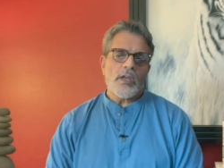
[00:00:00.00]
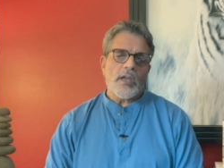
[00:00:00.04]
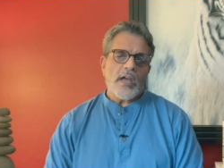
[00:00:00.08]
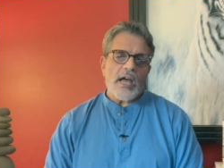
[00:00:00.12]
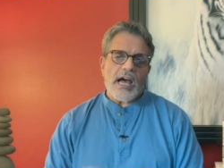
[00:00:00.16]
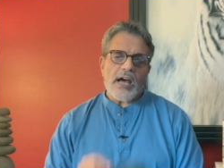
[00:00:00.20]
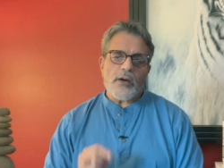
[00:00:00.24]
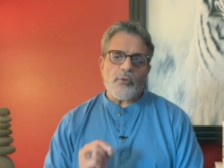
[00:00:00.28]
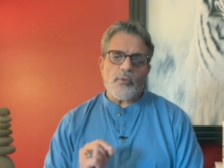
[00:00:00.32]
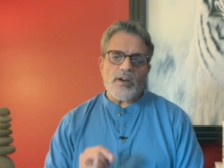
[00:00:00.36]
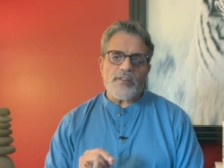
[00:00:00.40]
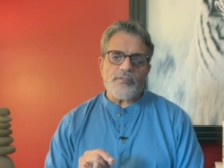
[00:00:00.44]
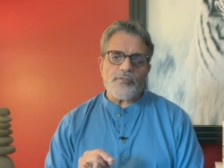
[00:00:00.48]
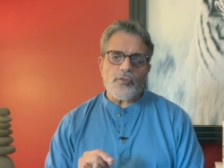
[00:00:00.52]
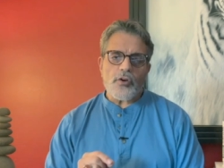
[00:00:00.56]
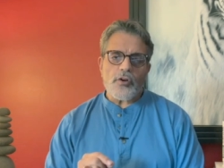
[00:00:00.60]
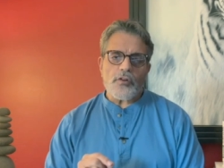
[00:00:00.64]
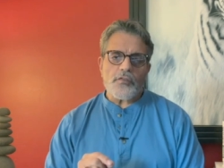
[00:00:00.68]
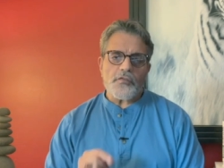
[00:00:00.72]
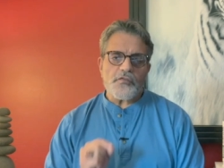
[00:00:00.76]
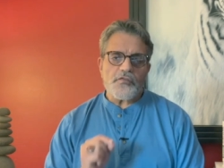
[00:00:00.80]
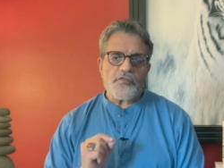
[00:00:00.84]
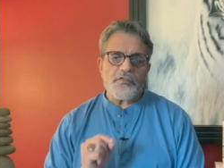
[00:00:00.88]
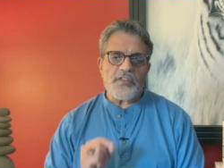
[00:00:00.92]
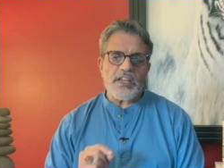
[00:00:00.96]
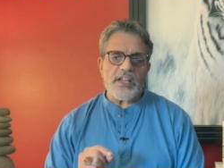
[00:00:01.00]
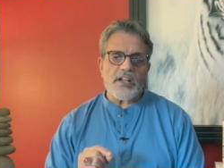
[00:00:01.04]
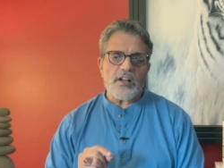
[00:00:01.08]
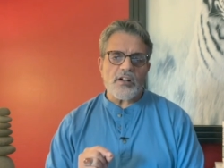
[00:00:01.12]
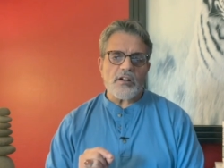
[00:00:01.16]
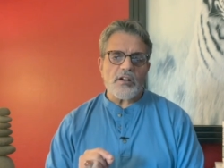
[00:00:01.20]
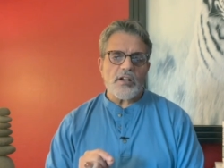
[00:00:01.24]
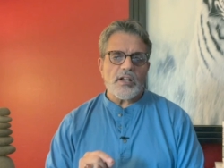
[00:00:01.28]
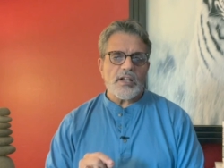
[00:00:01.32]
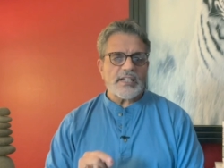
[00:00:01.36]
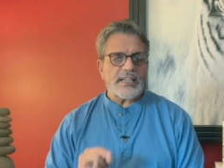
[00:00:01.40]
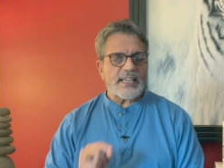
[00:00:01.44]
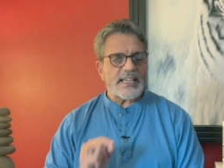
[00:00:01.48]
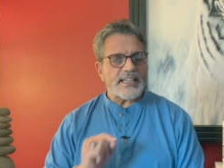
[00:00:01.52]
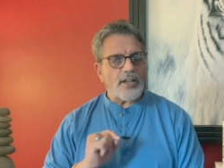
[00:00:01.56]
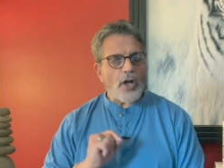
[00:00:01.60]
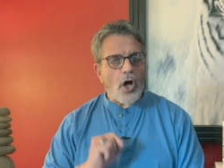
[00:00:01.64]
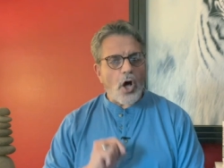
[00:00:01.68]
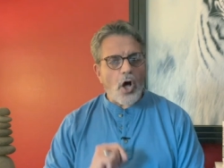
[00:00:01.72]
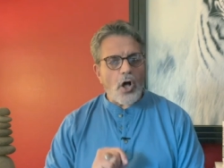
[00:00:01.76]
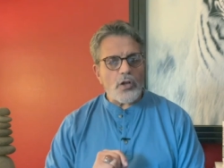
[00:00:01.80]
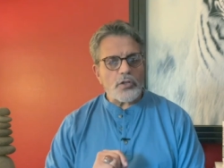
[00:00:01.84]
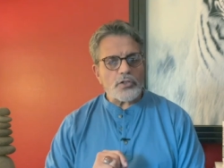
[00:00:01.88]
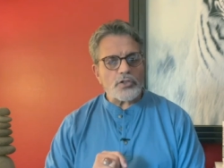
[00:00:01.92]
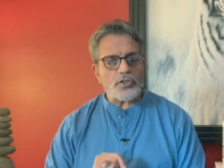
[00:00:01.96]
However, fear can
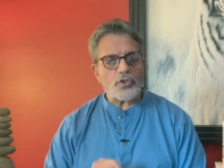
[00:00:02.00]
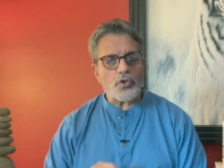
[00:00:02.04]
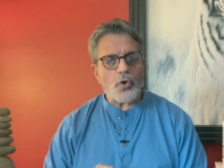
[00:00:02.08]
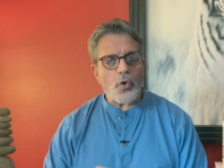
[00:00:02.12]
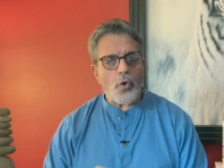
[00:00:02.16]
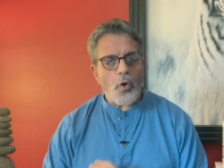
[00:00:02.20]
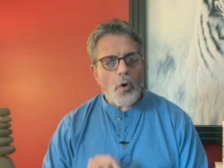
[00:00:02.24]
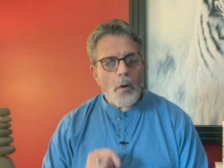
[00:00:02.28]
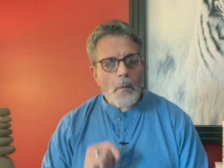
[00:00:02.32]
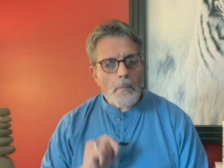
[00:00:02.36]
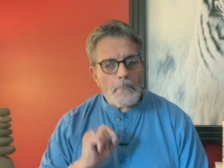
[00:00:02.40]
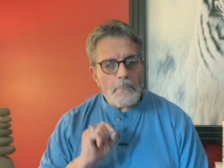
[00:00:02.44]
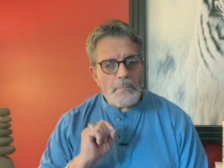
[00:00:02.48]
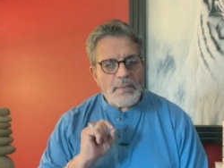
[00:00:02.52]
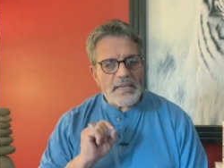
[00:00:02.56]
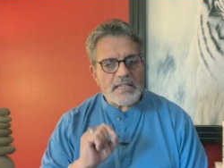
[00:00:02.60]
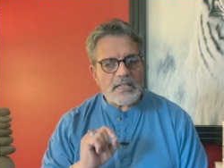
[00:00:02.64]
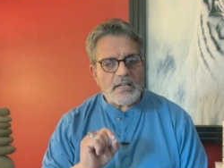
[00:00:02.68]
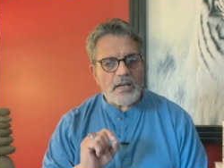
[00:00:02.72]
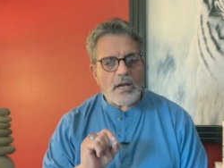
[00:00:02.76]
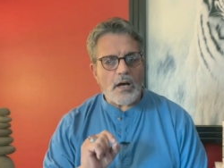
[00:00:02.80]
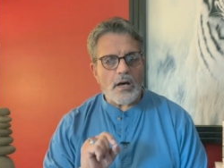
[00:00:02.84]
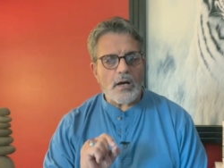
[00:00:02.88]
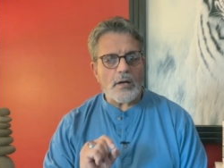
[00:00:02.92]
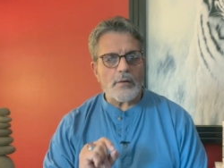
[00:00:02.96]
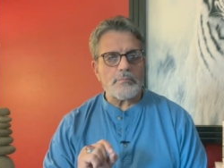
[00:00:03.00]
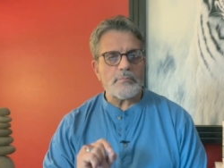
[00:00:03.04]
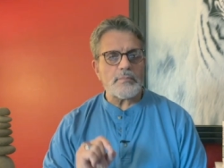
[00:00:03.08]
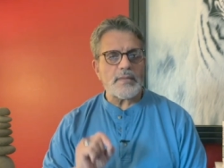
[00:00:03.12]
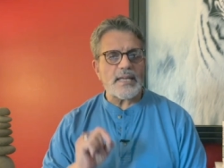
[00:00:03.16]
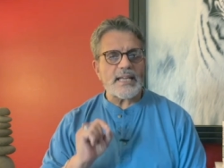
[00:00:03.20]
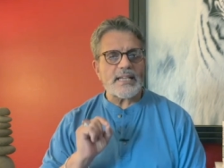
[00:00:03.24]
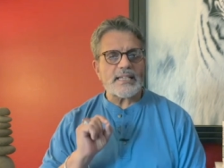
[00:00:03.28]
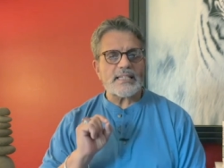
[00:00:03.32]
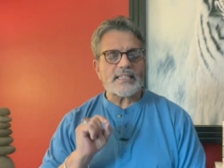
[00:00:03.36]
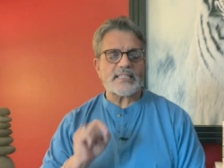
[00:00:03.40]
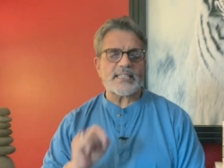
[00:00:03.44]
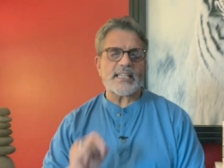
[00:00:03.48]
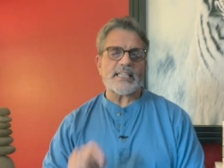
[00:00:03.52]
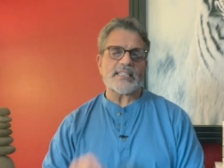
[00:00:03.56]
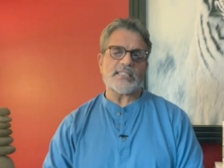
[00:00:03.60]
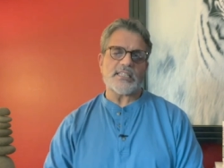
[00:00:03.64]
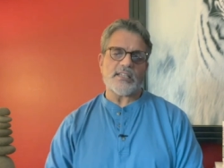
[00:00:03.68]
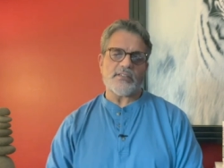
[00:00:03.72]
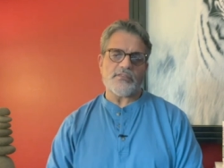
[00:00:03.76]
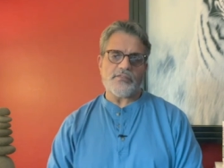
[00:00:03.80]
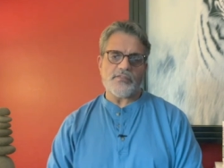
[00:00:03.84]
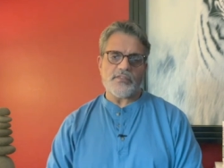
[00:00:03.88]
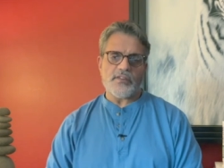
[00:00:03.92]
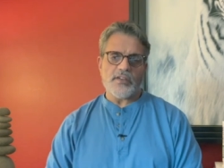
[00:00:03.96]
also become
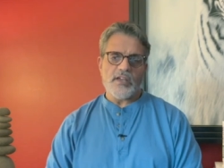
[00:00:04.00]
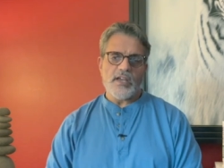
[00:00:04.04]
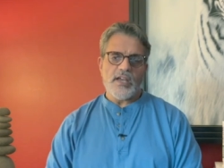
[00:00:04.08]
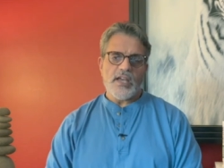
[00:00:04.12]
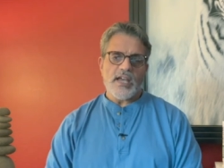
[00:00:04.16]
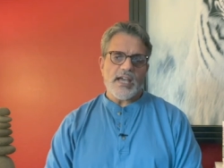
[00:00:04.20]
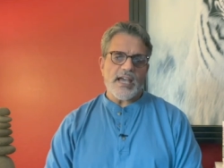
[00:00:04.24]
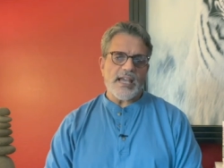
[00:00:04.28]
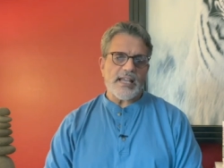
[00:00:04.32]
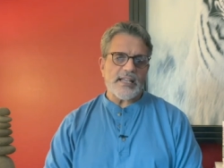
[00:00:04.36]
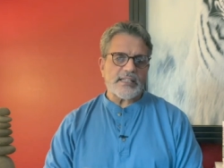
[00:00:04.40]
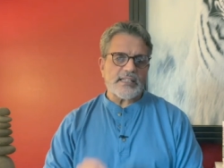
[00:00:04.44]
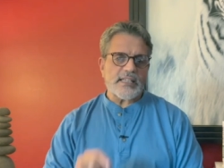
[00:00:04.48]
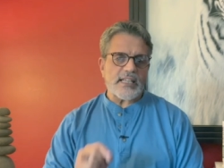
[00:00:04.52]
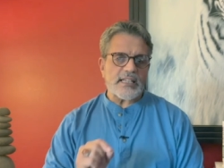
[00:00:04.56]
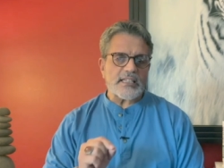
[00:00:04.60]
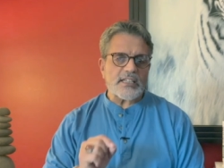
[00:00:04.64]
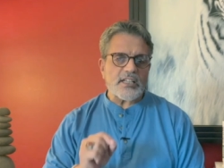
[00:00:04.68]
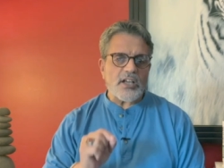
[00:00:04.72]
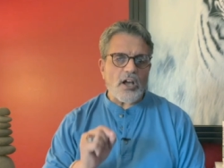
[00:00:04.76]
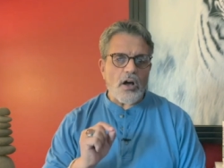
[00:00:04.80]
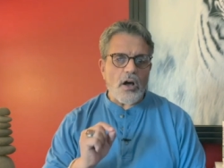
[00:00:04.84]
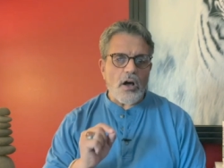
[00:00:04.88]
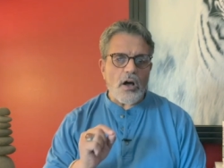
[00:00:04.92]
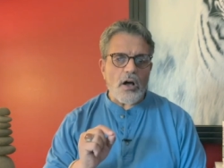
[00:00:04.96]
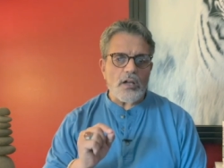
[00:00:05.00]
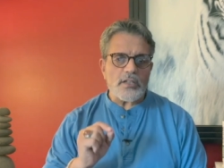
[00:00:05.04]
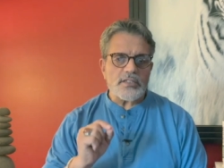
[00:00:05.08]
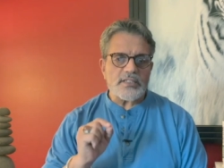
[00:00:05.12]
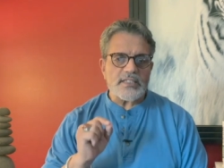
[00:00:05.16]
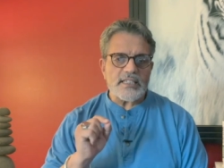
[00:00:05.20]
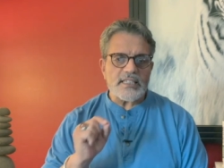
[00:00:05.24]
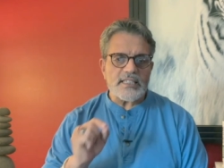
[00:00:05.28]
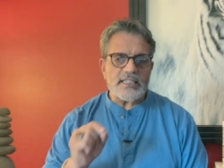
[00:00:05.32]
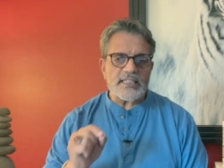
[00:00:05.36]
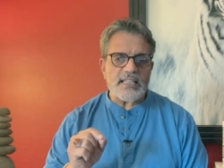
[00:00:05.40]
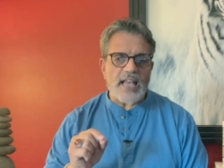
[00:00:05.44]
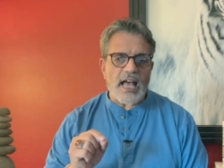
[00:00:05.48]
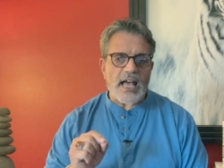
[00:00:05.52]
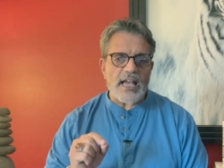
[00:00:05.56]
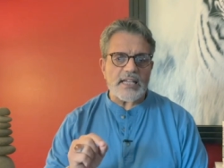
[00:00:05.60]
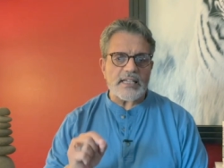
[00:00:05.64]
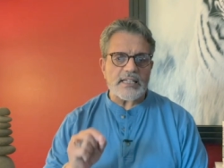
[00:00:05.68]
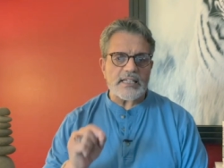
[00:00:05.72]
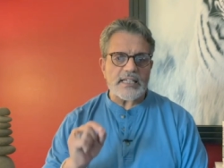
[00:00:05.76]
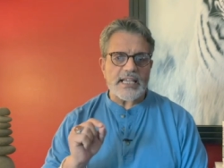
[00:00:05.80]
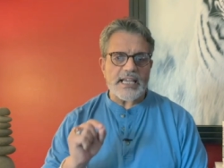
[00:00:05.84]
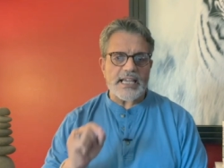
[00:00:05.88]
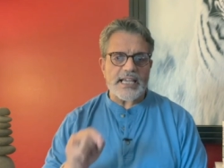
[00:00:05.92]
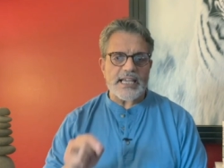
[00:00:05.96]
excessive and can cause
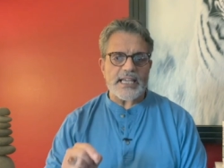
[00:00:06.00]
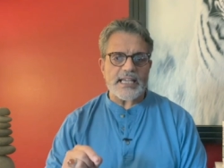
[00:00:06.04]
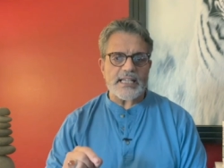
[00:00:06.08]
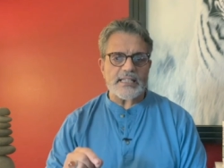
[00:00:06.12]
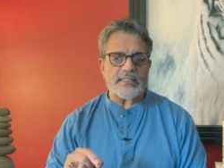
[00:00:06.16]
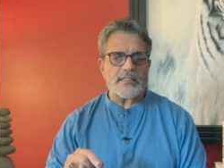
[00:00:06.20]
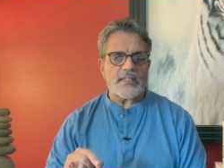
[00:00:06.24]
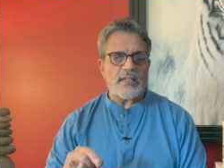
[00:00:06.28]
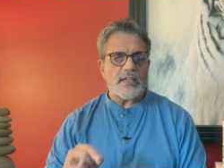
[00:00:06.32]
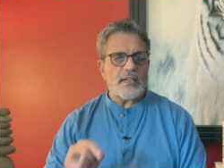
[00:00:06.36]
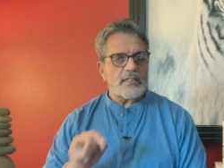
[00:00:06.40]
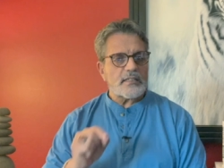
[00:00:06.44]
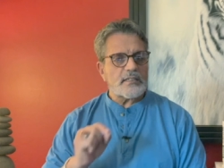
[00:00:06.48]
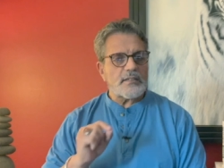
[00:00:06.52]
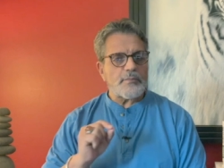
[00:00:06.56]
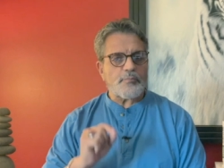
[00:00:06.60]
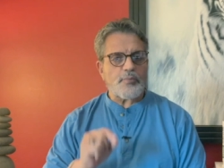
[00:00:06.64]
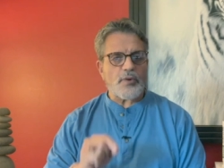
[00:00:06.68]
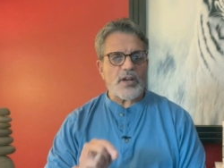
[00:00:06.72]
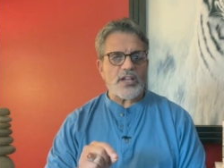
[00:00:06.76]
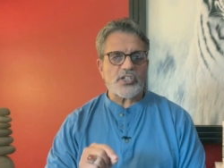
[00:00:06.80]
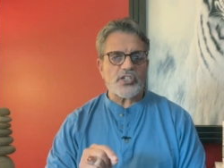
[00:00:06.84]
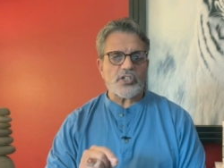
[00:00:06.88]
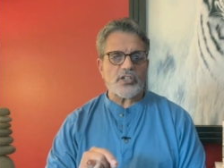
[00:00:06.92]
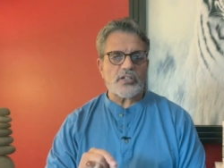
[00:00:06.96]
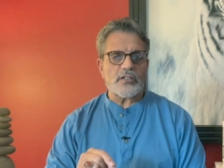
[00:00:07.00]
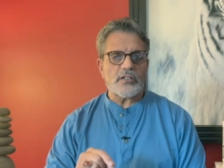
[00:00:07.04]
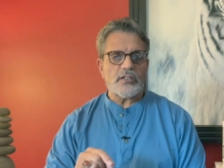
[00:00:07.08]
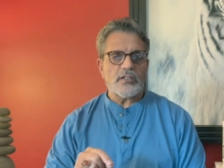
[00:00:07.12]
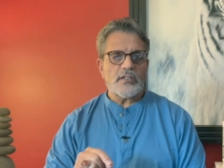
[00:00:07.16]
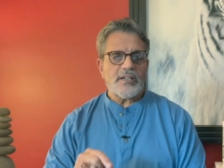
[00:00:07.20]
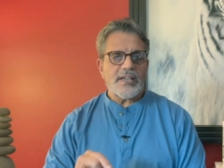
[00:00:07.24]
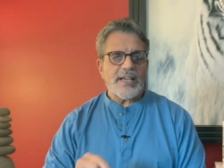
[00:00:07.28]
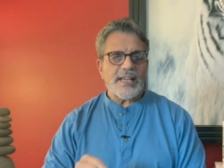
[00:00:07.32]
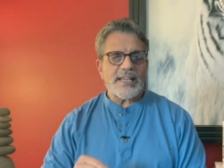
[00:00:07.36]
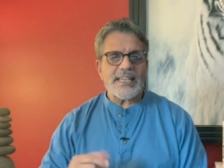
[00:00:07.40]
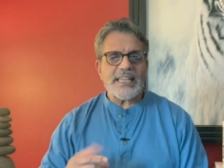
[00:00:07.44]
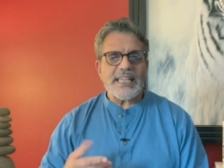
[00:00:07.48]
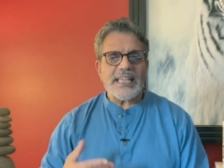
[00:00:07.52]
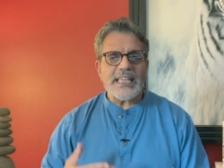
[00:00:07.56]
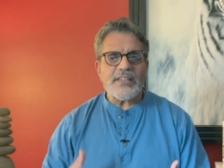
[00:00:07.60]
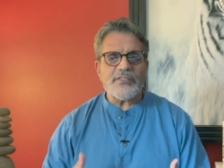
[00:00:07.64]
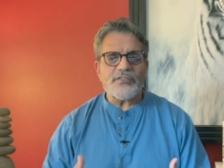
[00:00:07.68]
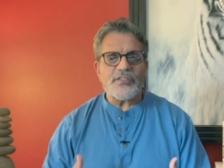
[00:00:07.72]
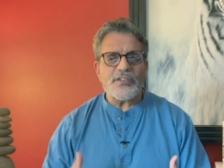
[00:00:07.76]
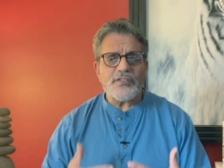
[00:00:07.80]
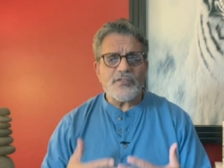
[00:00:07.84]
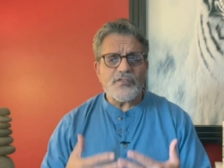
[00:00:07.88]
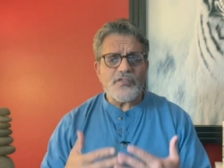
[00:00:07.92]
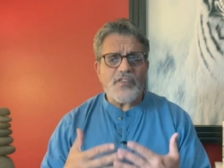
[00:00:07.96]
anxiety, hate, depression, and
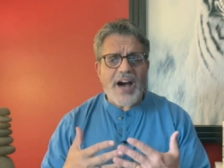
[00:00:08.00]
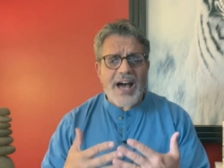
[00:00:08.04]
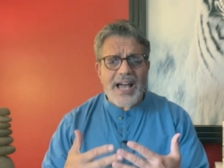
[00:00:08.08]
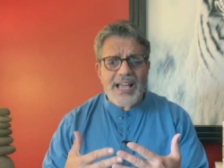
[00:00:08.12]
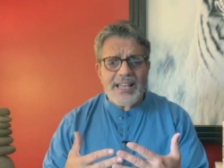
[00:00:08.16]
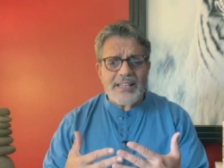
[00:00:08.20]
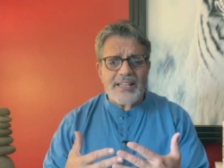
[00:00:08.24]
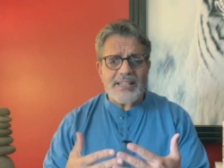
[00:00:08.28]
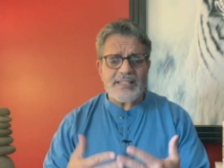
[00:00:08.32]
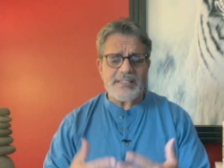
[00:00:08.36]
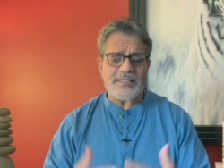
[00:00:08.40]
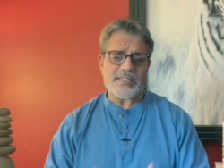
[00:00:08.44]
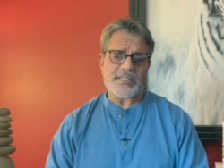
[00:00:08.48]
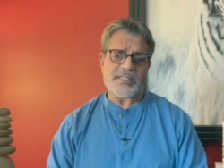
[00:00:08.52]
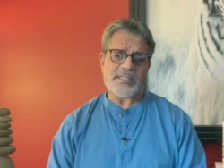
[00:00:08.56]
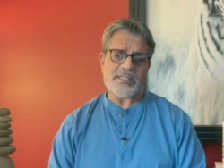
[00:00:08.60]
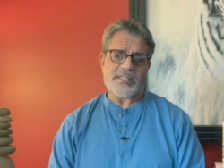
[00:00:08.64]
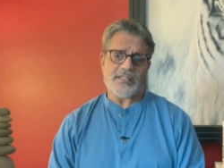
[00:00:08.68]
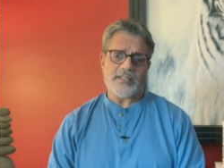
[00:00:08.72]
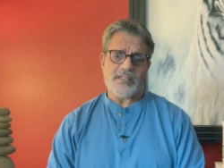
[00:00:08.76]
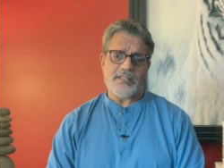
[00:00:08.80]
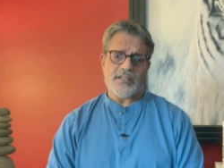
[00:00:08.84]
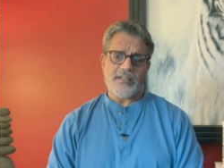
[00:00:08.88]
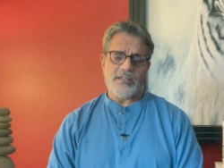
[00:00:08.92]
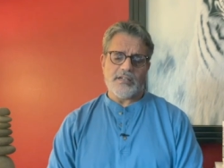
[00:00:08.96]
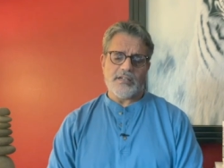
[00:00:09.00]
even violence.